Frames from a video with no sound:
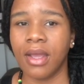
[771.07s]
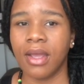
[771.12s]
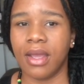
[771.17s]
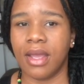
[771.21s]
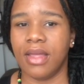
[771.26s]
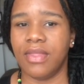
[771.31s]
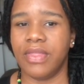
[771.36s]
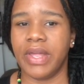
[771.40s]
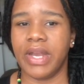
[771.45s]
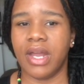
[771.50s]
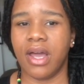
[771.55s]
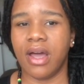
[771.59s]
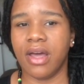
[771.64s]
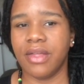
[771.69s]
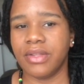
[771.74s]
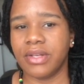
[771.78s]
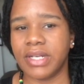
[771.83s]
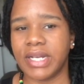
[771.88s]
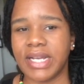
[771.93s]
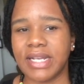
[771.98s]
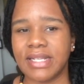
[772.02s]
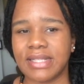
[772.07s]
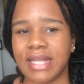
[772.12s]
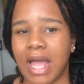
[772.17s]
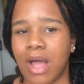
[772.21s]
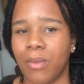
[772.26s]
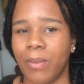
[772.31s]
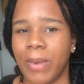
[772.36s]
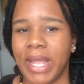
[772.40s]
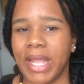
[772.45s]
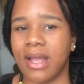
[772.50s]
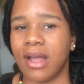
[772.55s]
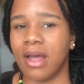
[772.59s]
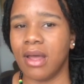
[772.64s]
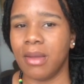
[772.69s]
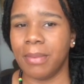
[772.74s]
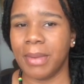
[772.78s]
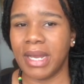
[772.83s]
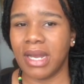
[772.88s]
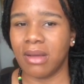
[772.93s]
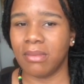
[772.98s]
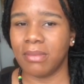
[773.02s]
And then other days I wake
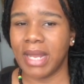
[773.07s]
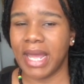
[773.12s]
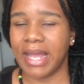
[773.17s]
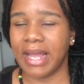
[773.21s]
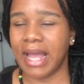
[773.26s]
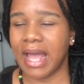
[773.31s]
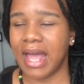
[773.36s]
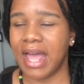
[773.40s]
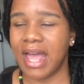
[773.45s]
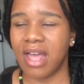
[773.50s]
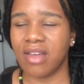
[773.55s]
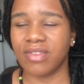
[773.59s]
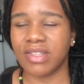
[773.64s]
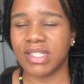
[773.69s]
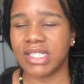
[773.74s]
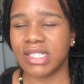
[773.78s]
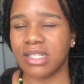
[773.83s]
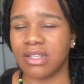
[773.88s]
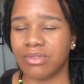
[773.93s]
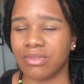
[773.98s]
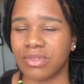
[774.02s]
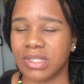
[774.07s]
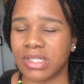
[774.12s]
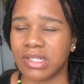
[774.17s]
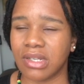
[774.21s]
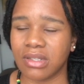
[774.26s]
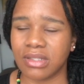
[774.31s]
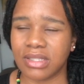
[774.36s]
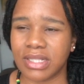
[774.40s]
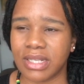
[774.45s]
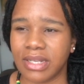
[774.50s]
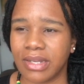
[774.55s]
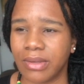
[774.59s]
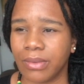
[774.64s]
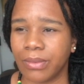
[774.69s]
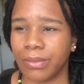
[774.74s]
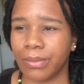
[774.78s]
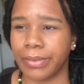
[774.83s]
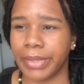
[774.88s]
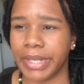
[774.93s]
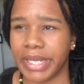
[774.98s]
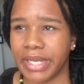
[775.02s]
up and I'm like, I haven't seen results
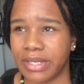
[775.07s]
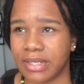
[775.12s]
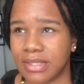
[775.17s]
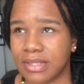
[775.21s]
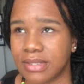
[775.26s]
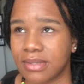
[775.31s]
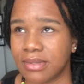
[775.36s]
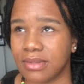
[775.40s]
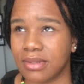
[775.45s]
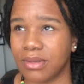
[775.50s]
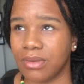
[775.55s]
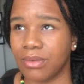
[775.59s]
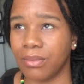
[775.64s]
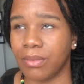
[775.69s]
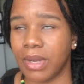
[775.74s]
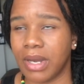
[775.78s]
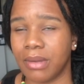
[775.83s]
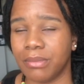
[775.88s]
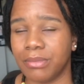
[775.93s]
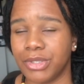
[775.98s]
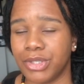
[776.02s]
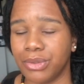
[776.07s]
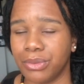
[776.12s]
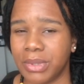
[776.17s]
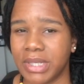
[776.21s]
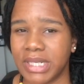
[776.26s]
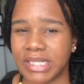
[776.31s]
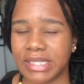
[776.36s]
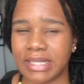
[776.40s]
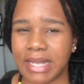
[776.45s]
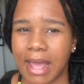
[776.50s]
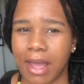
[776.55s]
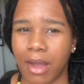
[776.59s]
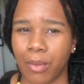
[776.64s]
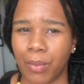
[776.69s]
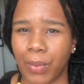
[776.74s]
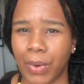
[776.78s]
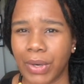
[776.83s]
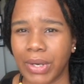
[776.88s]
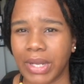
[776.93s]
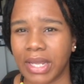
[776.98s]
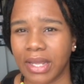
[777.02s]
in weeks, what I'm doing is not
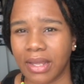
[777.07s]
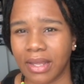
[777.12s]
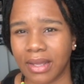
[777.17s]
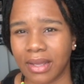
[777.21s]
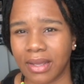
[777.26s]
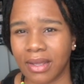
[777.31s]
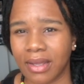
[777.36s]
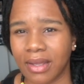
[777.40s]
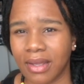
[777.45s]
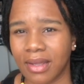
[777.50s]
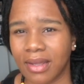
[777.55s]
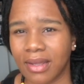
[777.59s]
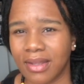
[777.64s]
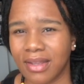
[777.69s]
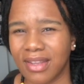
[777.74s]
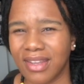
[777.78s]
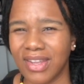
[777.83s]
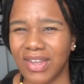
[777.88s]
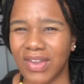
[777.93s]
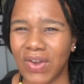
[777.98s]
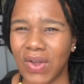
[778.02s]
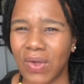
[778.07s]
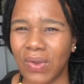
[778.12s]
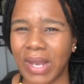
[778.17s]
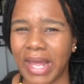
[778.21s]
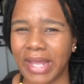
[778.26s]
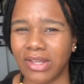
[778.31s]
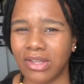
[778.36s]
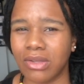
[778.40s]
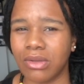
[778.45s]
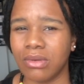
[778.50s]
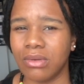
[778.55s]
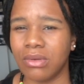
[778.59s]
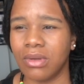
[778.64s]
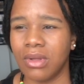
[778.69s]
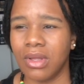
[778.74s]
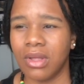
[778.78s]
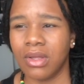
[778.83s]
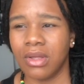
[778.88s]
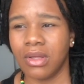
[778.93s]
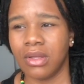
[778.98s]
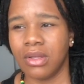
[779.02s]
working. You know, like you,
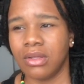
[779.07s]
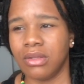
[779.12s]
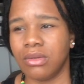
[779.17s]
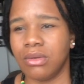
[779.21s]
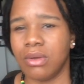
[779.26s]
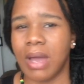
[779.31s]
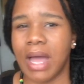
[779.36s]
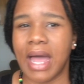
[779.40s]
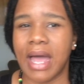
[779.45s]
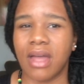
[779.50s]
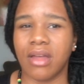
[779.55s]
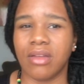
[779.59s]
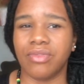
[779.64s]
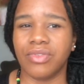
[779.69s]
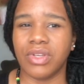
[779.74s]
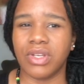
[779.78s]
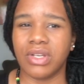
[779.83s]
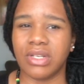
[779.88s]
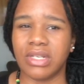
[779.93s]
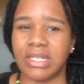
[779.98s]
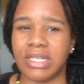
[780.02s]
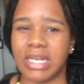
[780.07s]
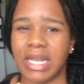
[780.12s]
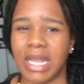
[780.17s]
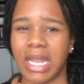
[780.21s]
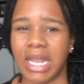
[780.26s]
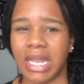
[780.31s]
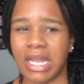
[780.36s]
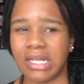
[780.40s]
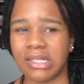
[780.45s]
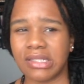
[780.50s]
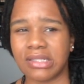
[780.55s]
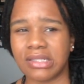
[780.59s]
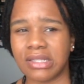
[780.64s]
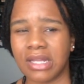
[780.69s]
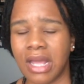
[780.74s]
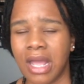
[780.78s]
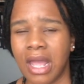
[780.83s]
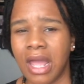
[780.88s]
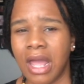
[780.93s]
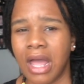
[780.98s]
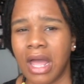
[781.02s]
you have your days,
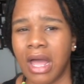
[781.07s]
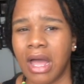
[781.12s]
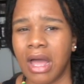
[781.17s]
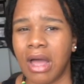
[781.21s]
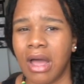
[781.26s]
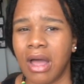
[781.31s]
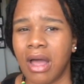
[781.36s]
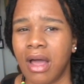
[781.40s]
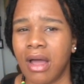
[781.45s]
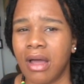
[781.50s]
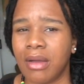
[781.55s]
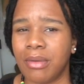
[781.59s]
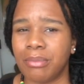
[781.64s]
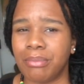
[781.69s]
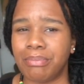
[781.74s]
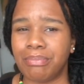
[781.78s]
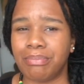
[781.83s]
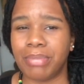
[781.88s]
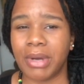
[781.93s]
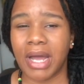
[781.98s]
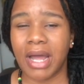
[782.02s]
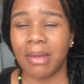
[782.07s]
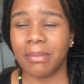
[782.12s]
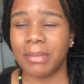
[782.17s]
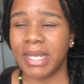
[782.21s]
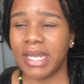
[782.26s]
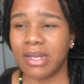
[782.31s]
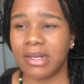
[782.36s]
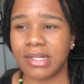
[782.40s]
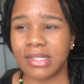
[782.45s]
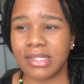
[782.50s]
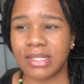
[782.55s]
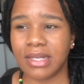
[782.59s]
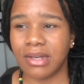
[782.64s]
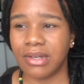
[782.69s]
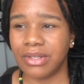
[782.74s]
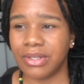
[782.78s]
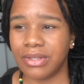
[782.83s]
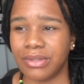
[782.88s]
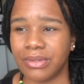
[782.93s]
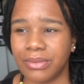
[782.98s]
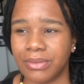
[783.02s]
but I'm here to tell
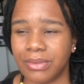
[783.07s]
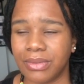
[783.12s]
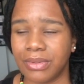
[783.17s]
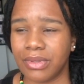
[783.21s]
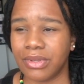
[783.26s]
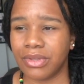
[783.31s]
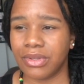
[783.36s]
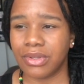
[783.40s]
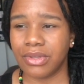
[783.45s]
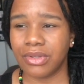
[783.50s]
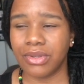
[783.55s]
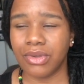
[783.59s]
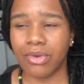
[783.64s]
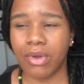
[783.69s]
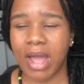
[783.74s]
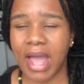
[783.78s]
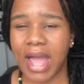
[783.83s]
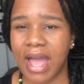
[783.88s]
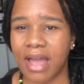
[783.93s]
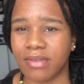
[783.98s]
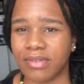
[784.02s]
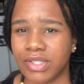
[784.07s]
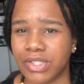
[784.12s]
you, you have